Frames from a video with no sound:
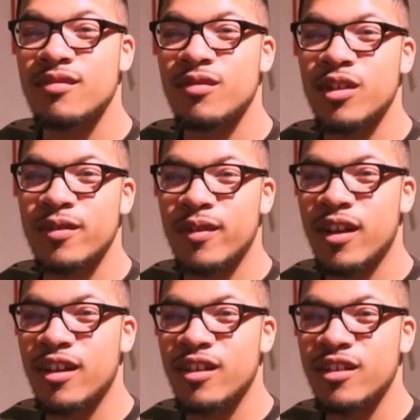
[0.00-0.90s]

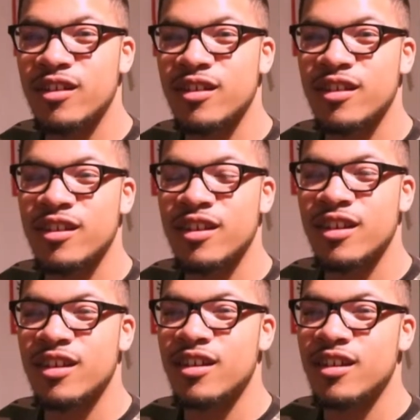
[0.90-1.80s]
Rindfleisch? Rindfleisch.
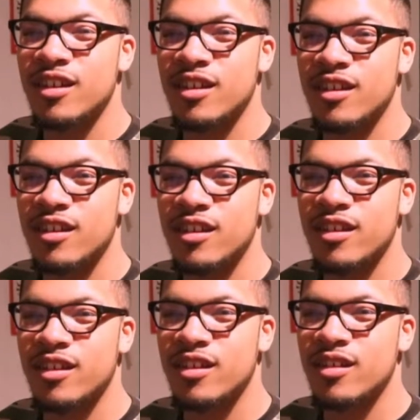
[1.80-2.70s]
Yeah.
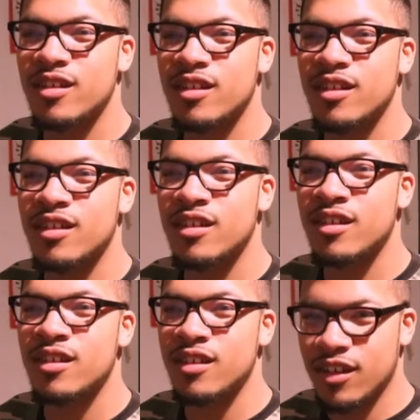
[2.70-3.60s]
Which is what, beef?
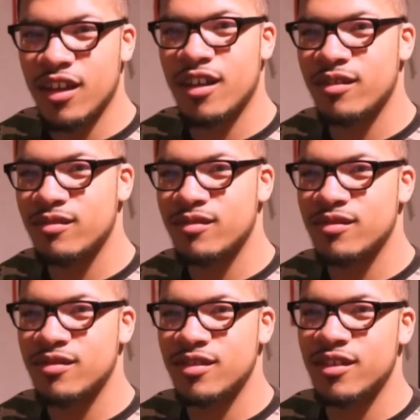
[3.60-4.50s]
Yeah.
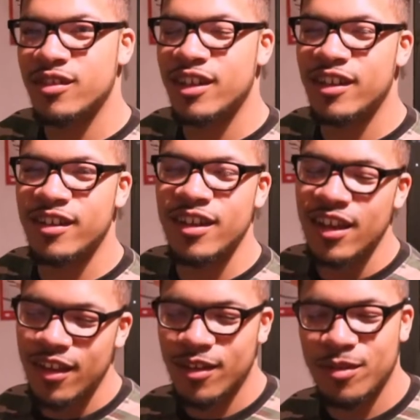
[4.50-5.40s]
Oh yeah.
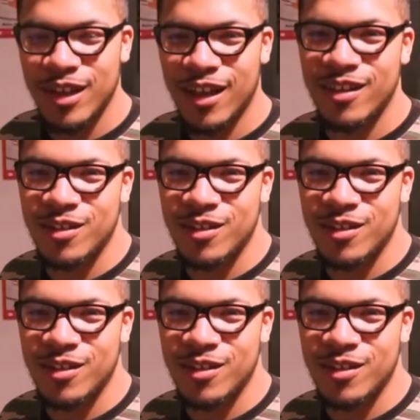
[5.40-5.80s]
So we got